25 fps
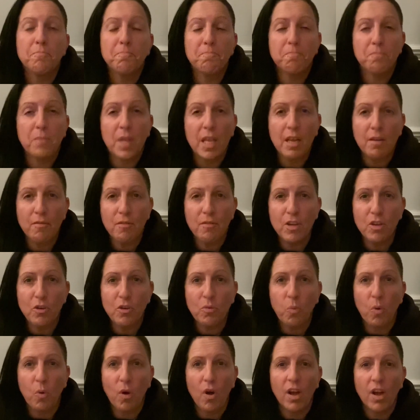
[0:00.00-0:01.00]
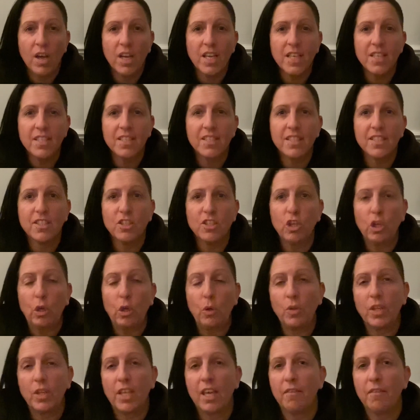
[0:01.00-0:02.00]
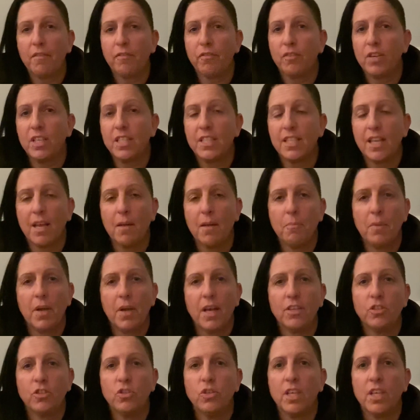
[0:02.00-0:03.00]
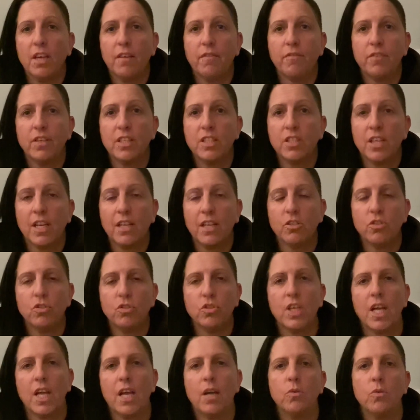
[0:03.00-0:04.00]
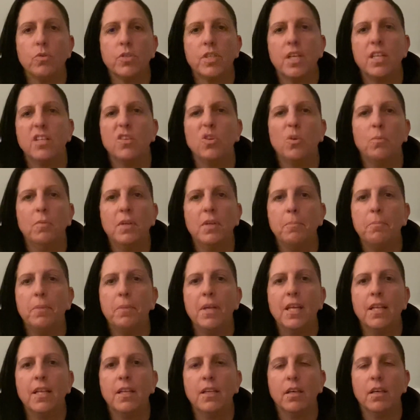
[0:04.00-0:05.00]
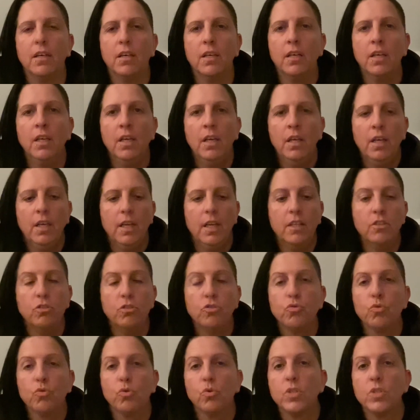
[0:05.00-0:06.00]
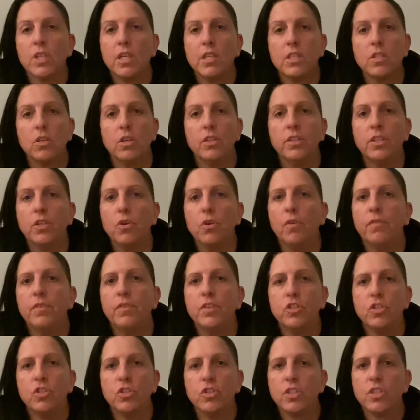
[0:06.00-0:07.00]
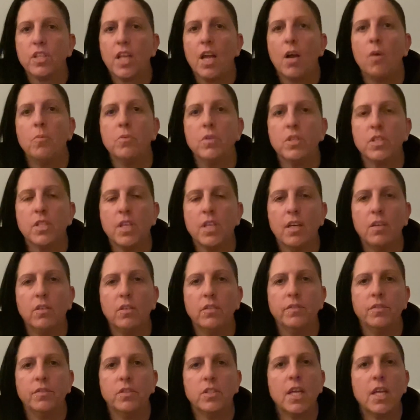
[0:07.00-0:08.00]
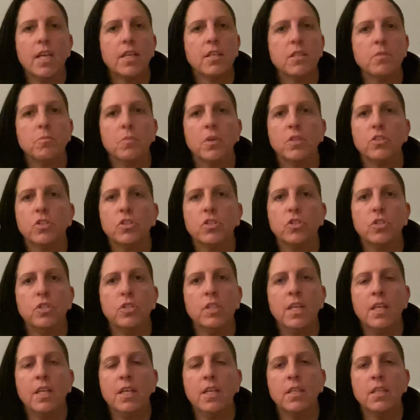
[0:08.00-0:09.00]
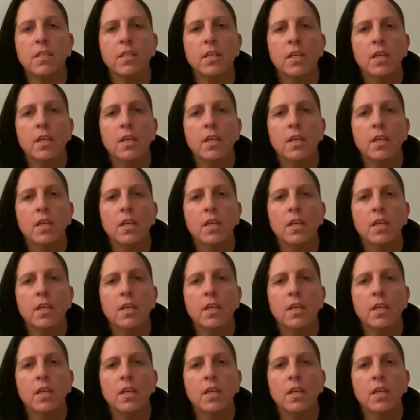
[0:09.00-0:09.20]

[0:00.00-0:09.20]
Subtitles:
period wise, you get free Tampax, you get free sanitary towels. They'd normally be in drawers outside the office. You just help yourself. You take as much as you need.